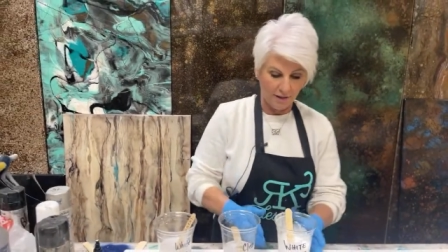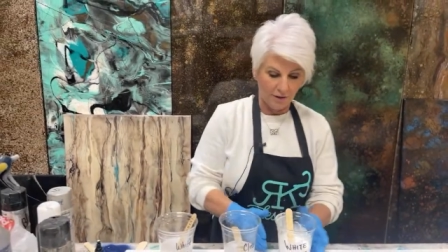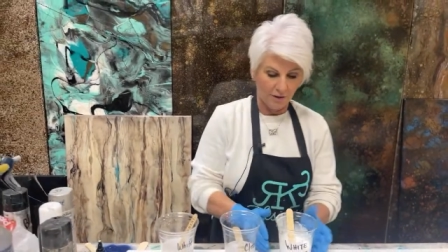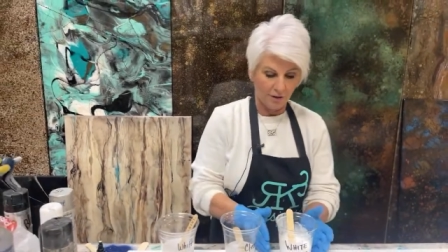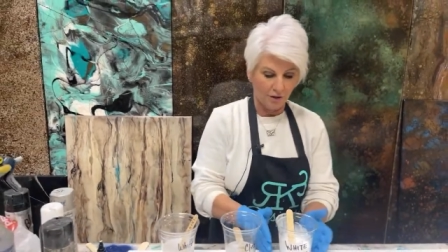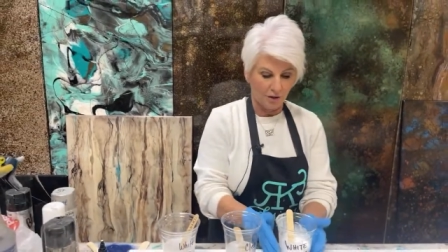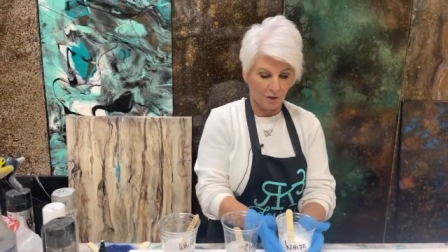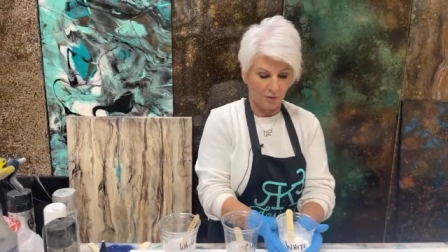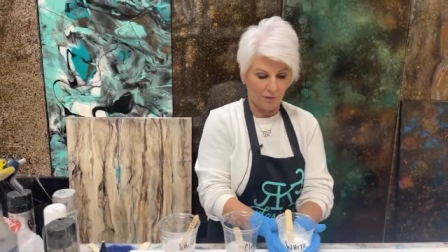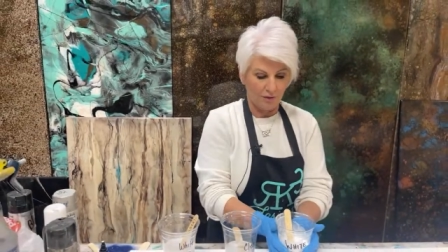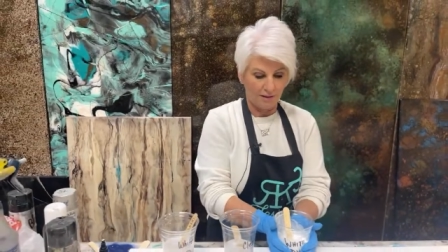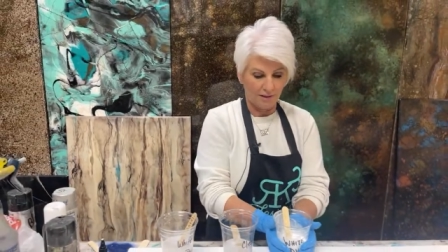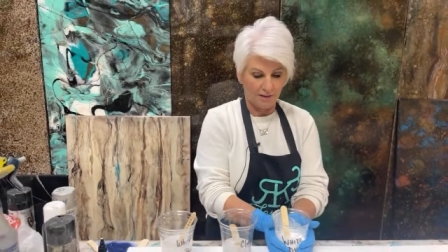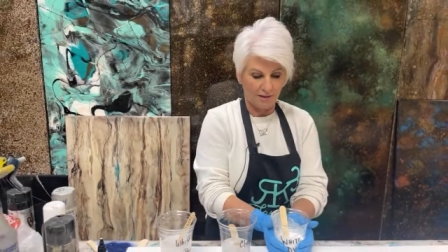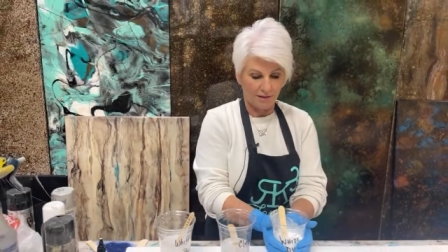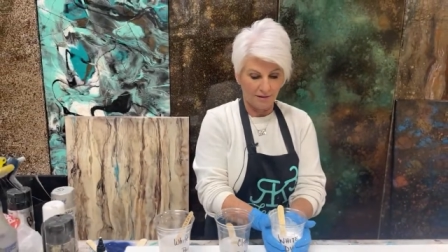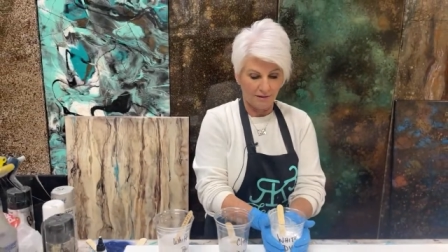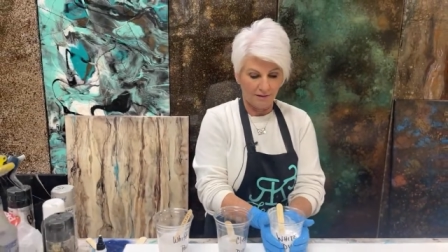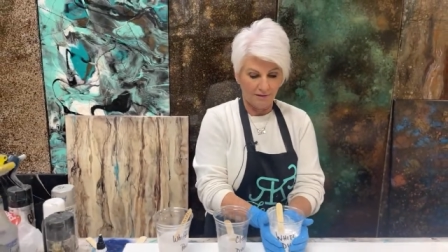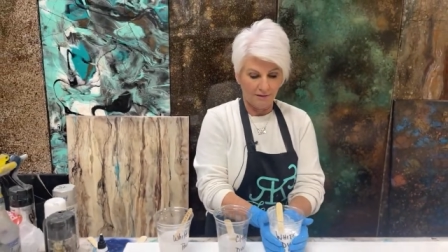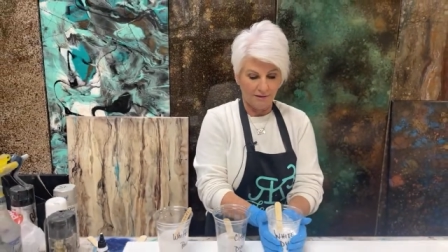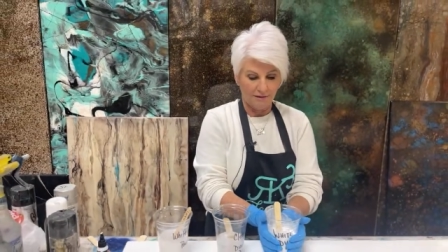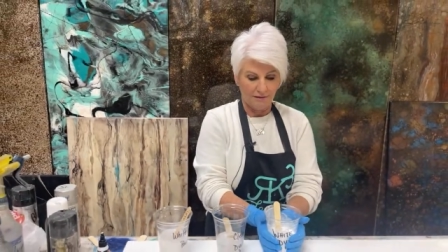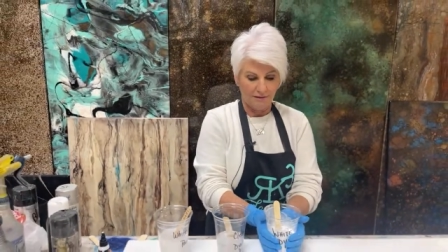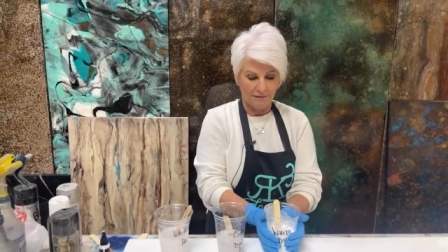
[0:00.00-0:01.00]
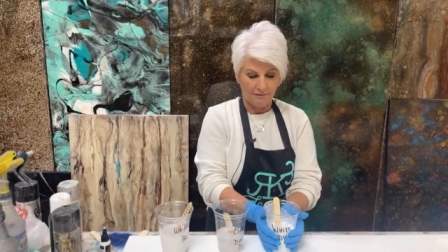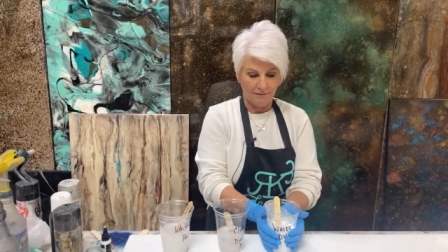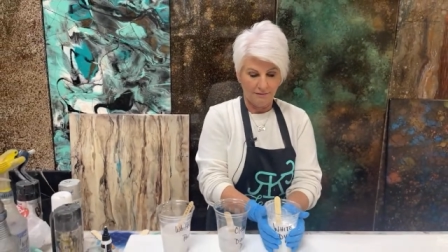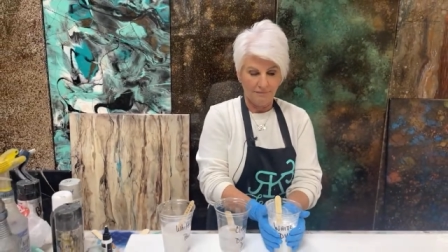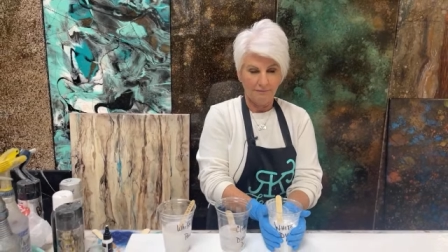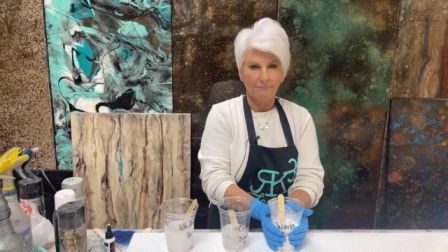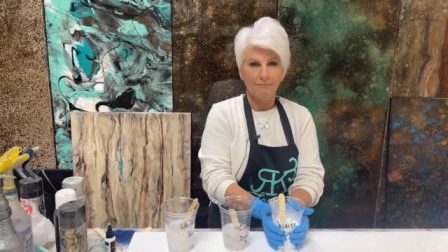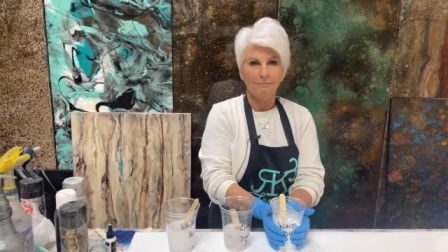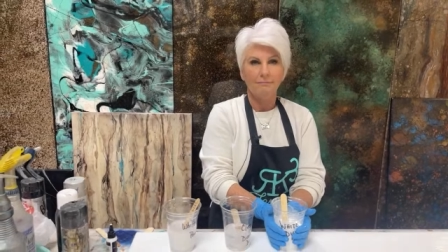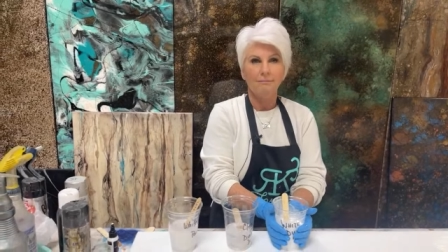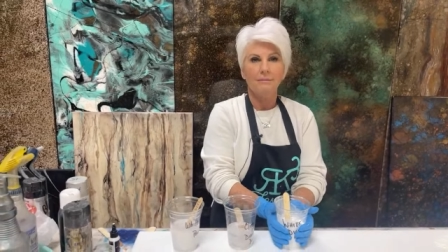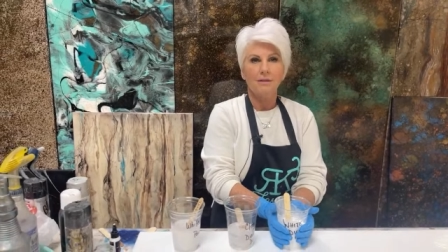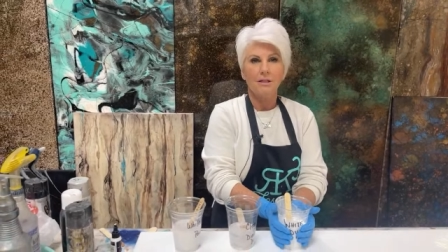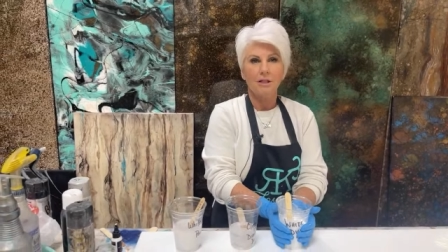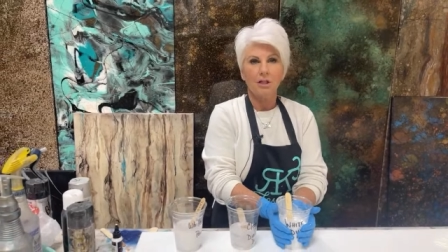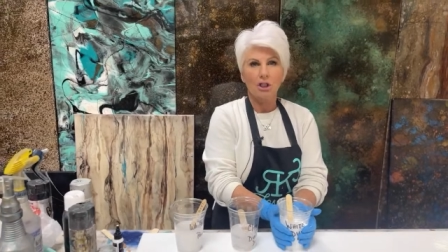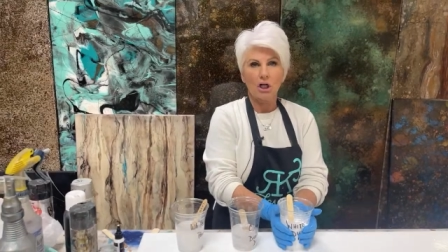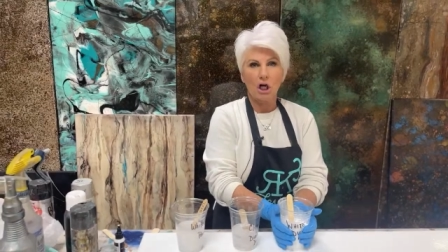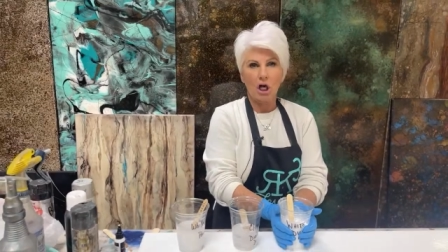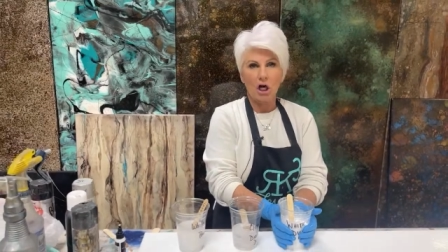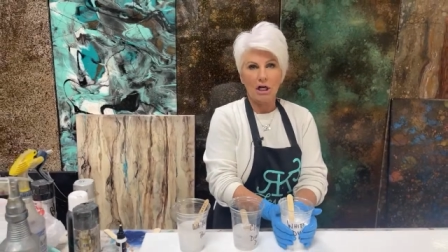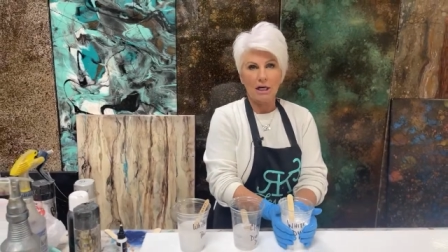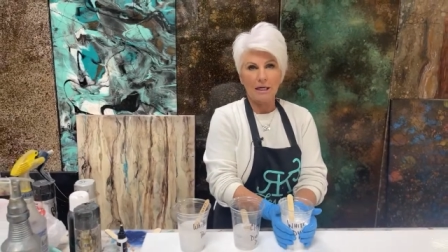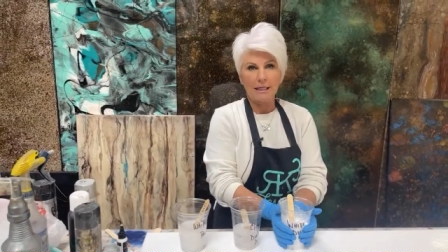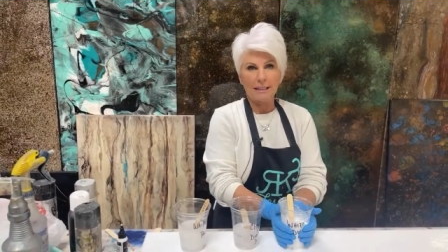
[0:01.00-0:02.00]
So it's
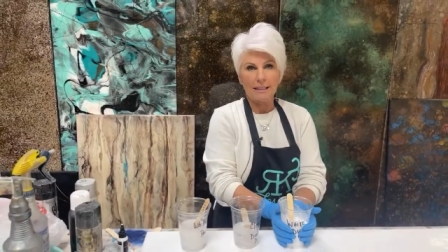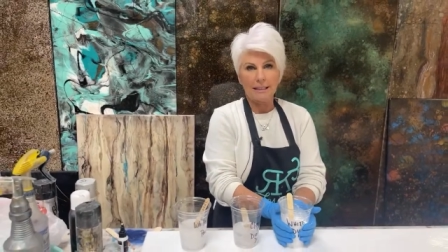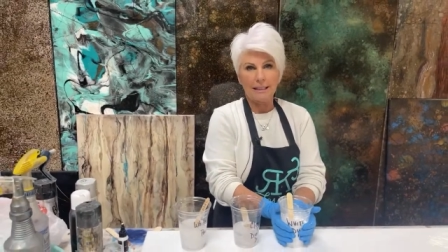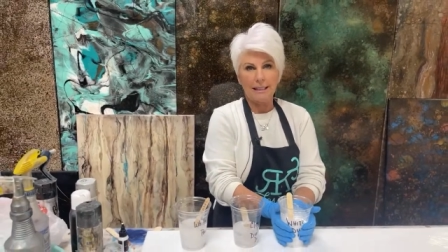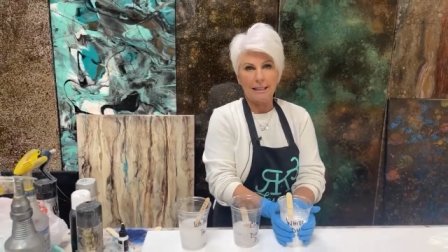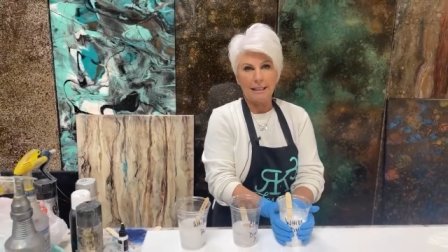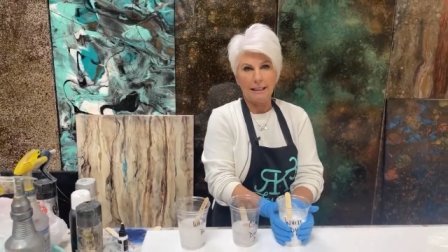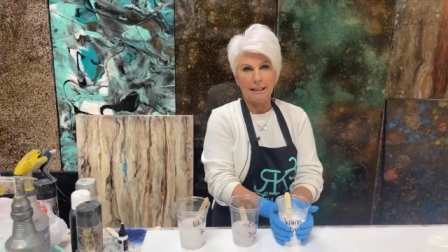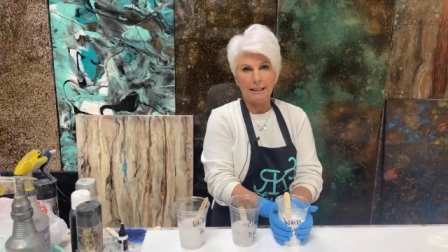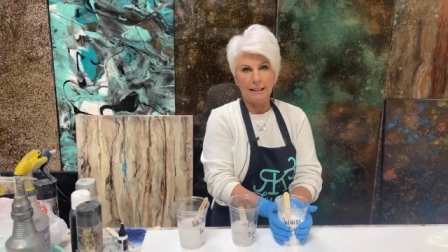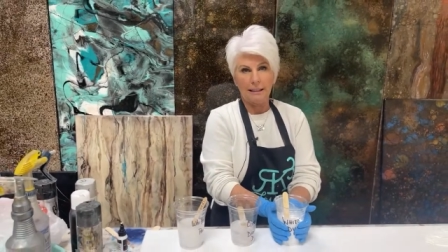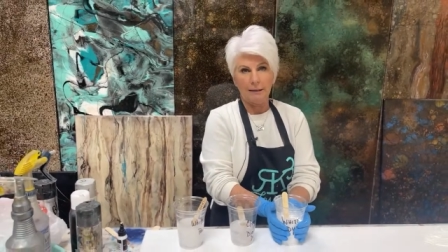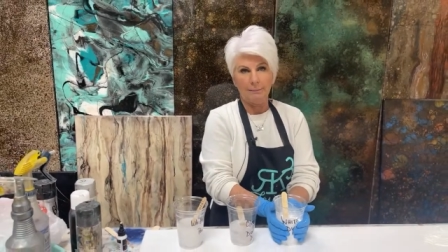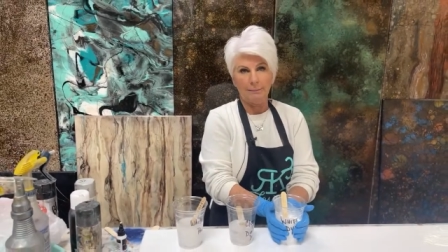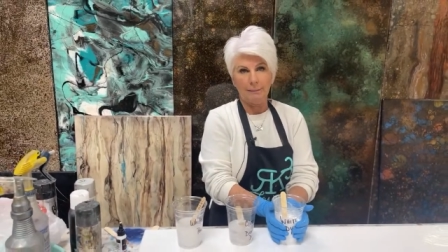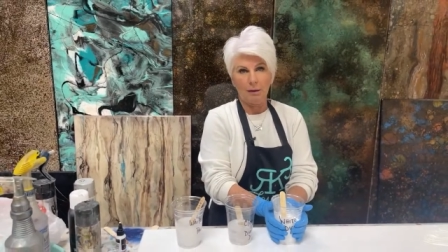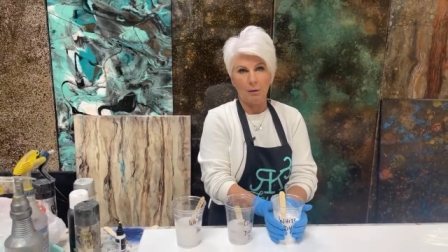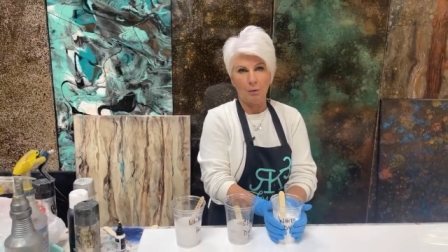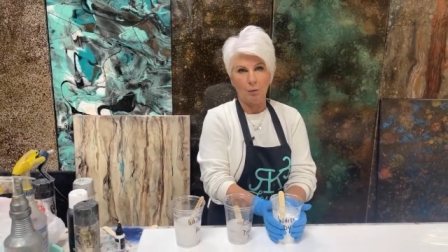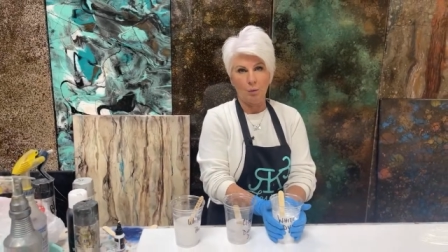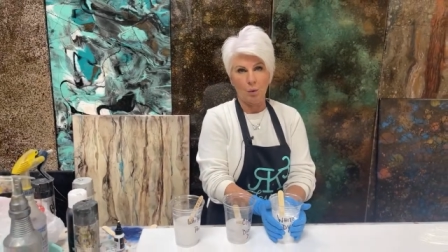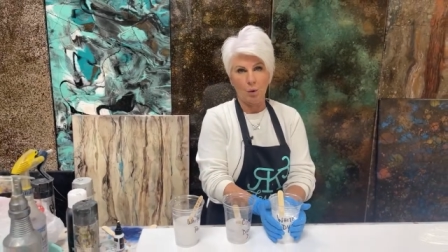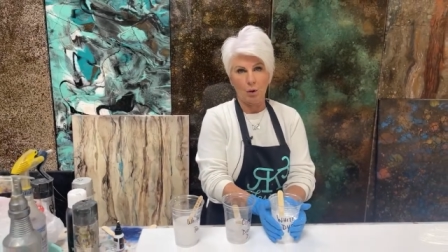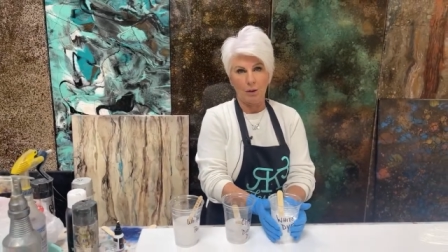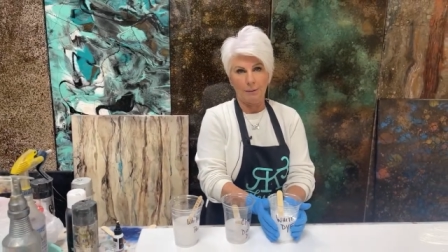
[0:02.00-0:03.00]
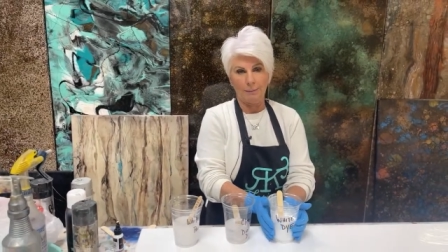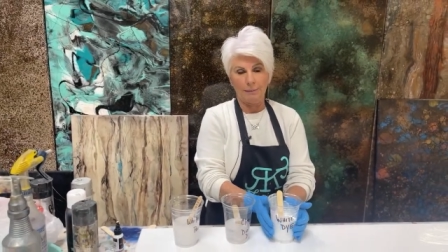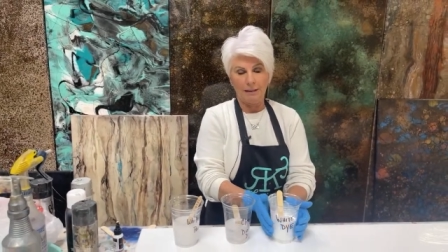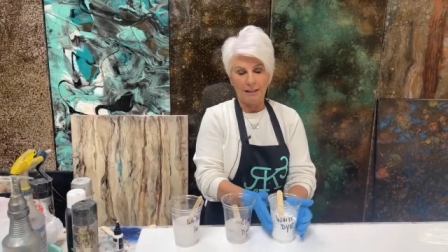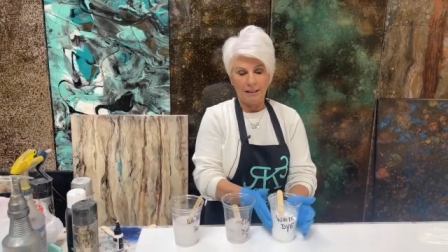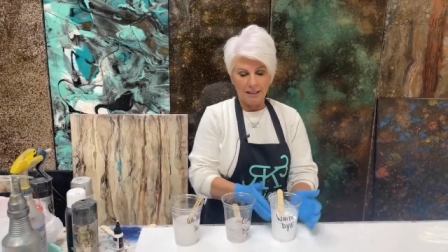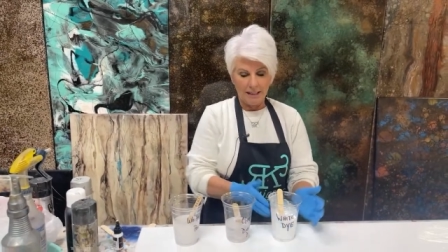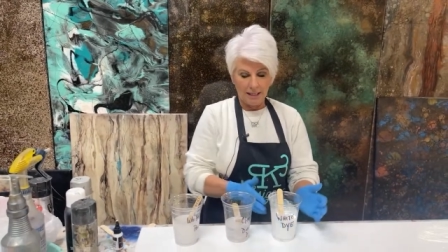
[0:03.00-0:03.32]
starting to get a little bit warm.